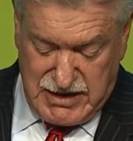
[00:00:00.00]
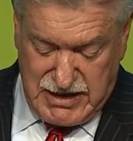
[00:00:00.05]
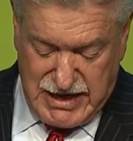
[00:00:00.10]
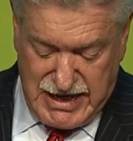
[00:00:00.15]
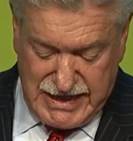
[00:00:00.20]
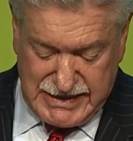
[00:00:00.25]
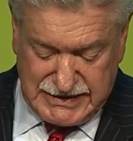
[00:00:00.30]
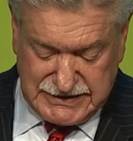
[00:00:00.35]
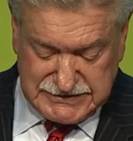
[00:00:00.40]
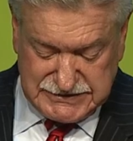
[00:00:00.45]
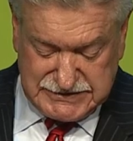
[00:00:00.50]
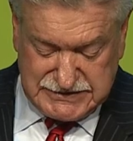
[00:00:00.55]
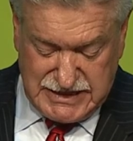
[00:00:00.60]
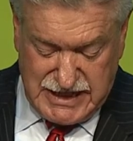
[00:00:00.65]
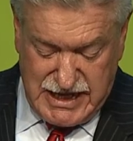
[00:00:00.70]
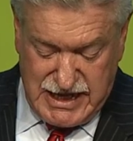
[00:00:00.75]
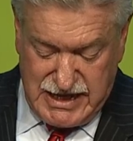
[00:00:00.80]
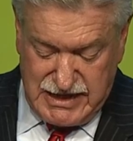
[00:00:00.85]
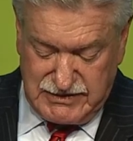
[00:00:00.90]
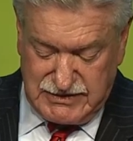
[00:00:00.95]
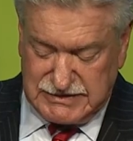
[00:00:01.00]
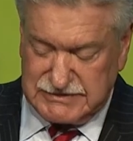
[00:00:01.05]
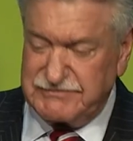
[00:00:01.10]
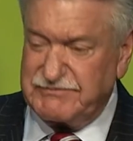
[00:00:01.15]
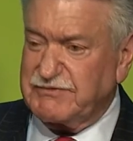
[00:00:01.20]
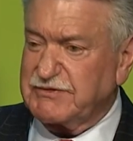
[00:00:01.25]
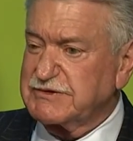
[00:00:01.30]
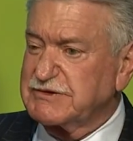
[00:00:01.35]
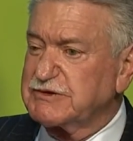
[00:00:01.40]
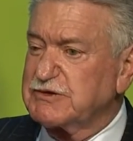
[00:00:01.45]
I can say
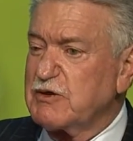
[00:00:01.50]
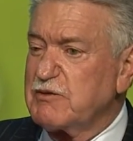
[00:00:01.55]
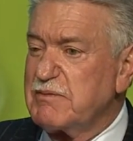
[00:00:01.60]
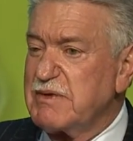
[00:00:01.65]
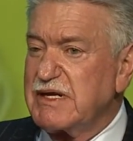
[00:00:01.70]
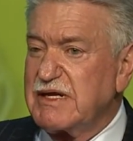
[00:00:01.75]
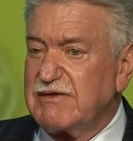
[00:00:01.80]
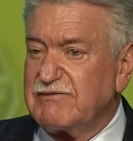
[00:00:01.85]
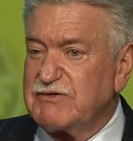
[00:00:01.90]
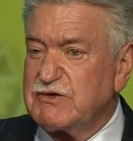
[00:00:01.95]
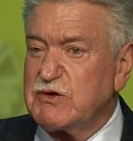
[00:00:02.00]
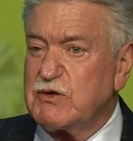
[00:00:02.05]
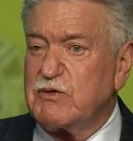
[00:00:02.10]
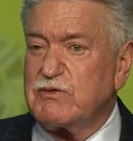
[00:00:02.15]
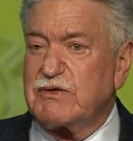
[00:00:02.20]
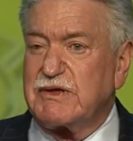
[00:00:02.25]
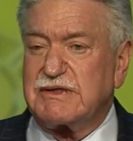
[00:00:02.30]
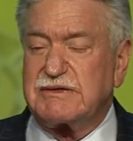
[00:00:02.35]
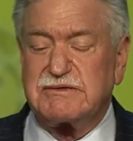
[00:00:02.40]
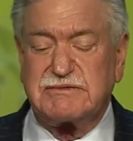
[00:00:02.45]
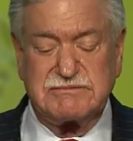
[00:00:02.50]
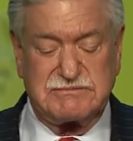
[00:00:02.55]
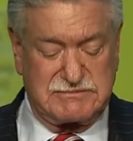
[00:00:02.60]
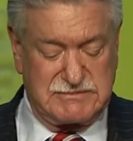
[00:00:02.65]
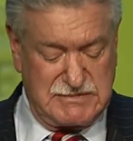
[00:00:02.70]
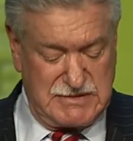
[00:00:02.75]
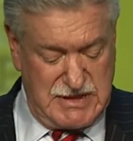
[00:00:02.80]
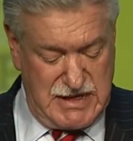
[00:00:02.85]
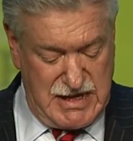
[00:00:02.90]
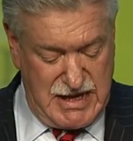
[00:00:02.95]
that for so many of you that
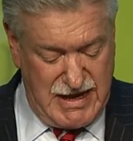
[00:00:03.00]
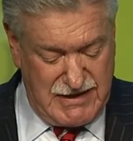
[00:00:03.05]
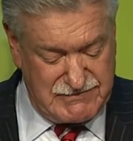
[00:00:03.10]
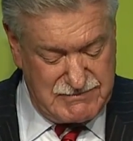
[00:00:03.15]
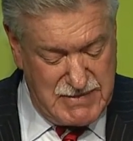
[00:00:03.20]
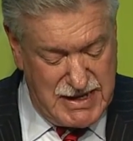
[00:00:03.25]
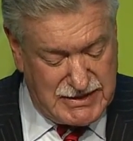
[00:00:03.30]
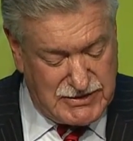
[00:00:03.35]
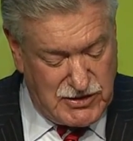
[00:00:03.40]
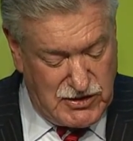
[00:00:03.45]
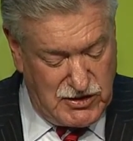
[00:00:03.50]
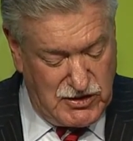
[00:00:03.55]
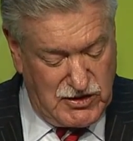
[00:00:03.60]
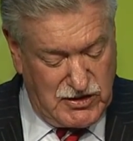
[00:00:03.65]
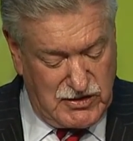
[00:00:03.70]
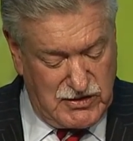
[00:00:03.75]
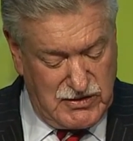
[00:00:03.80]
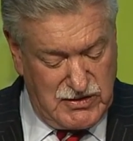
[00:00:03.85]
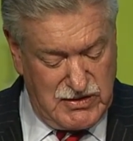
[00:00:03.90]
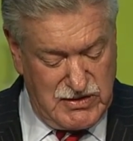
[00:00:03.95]
have met her,